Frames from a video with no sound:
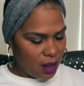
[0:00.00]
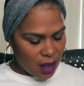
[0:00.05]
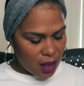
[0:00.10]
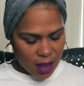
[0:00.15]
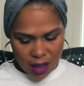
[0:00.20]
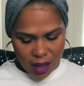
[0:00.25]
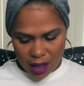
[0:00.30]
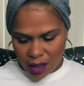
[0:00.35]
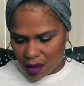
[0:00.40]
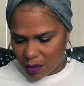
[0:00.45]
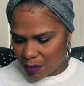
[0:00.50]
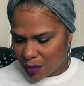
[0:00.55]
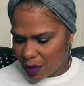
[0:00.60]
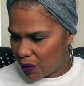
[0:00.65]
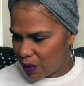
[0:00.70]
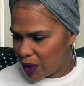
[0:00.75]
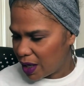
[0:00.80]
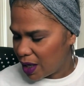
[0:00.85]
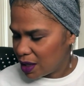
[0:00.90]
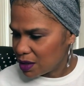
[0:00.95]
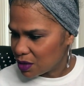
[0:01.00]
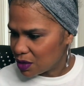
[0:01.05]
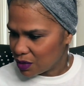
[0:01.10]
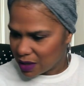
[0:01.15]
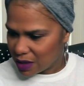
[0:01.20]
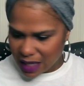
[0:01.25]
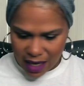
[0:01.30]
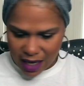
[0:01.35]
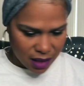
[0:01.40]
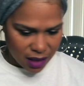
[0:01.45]
Um, okay, so
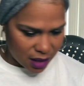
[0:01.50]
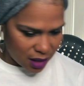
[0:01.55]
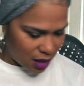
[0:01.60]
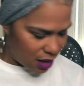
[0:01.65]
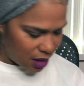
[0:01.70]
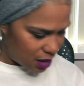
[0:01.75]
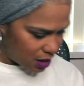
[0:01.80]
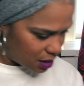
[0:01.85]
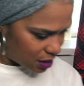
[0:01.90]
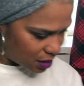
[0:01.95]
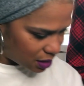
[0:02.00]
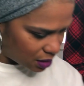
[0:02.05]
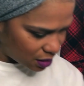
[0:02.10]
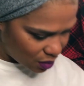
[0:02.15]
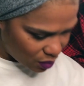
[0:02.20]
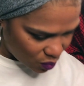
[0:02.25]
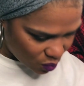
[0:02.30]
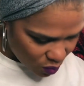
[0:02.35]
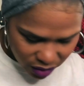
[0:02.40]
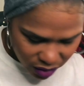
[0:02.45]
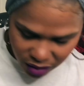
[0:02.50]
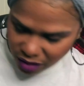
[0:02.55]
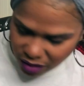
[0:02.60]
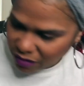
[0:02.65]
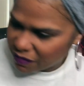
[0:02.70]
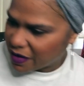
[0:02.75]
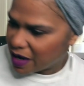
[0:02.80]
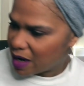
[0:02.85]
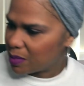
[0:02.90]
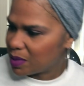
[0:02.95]
that is one of
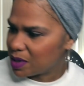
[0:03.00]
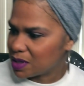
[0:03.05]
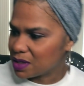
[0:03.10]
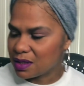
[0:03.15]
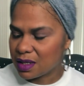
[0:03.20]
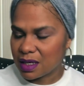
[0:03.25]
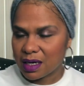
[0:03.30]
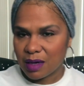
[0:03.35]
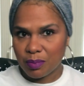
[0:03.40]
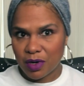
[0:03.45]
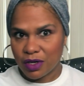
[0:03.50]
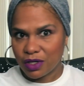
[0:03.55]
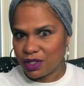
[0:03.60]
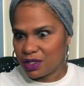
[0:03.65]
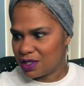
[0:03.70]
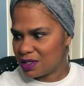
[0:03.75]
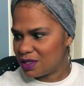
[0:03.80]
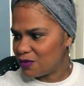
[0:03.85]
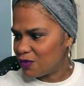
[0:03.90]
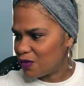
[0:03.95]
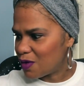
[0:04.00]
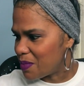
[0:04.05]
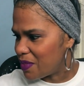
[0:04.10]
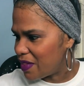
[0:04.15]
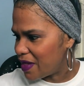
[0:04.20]
the fabrics that I purchased from